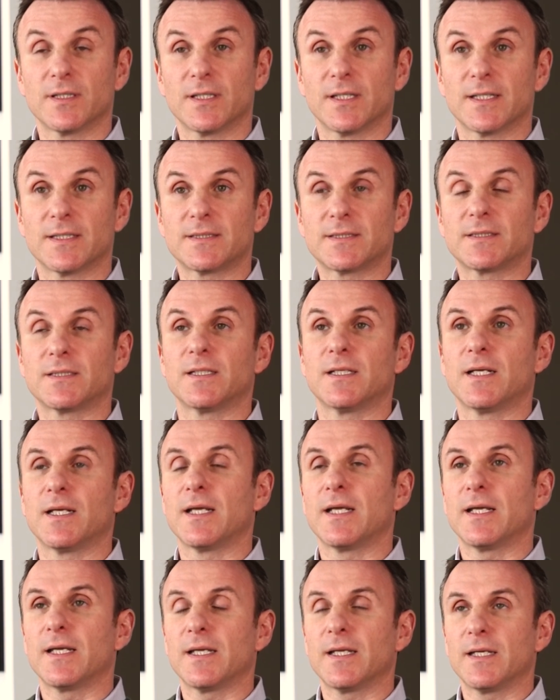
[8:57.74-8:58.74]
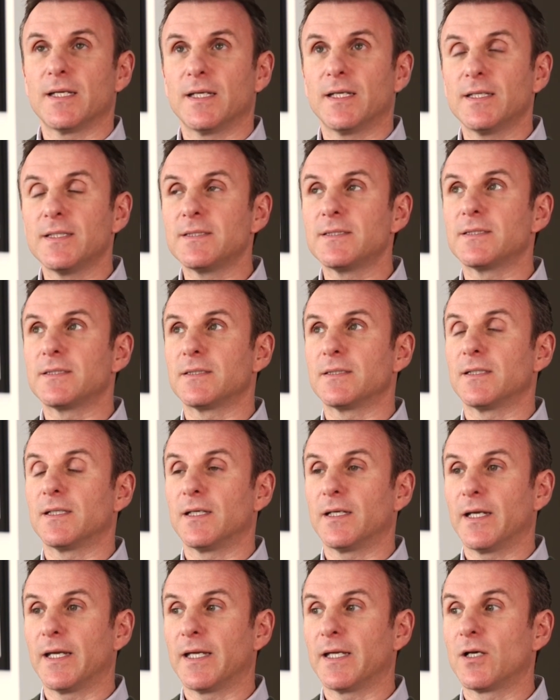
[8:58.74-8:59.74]
yes, is
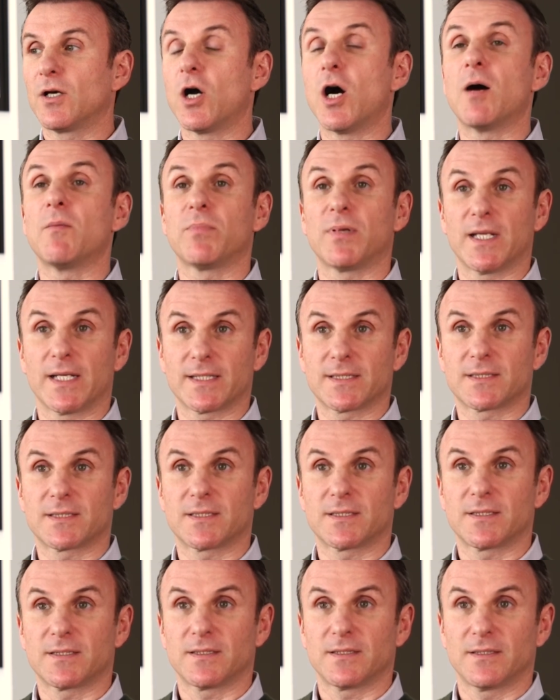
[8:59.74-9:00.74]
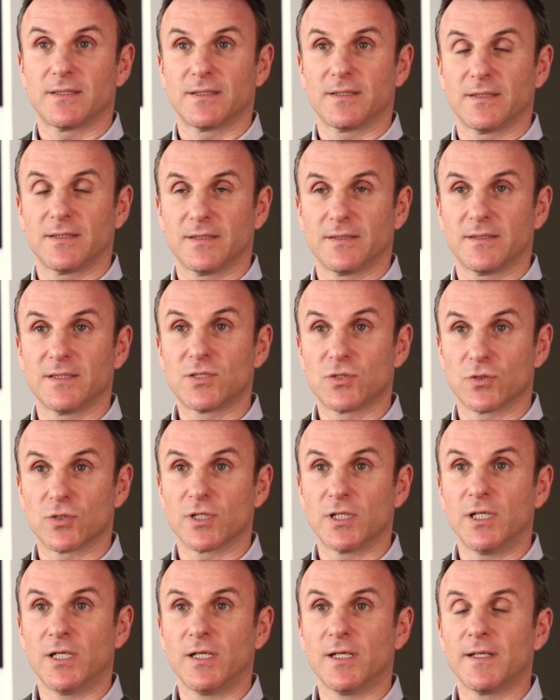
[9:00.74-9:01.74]
a complex
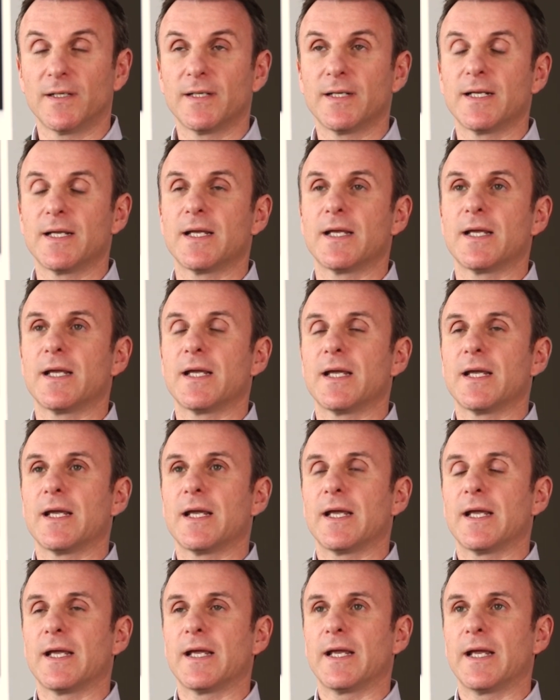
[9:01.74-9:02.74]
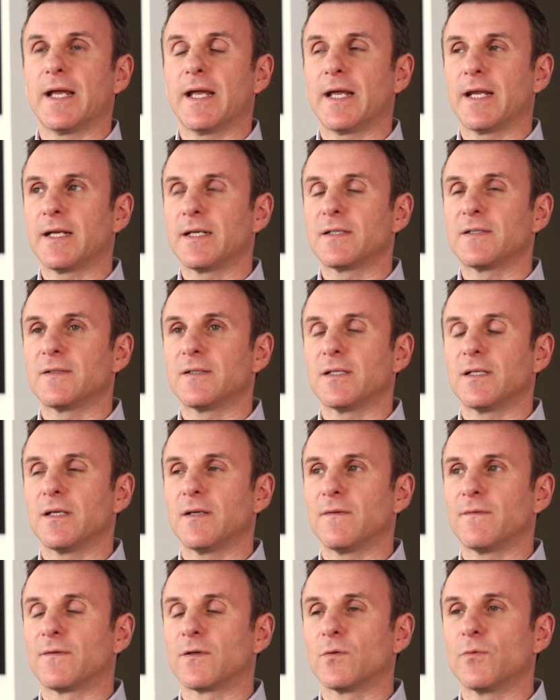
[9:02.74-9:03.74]
disorder, and
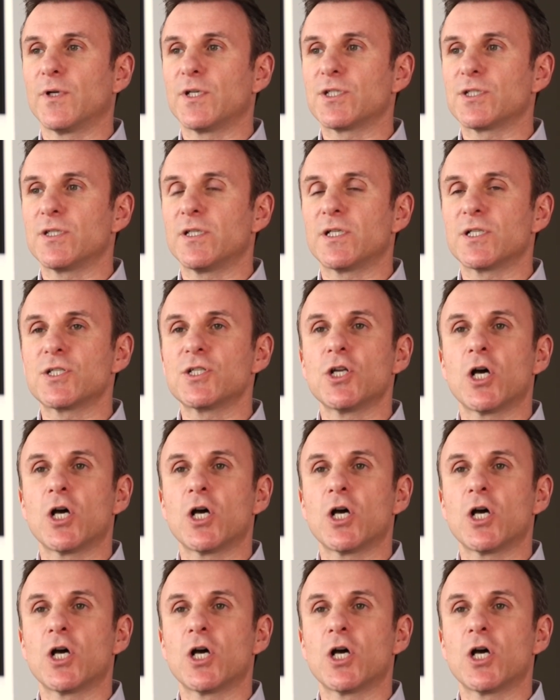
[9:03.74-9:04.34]
for which there's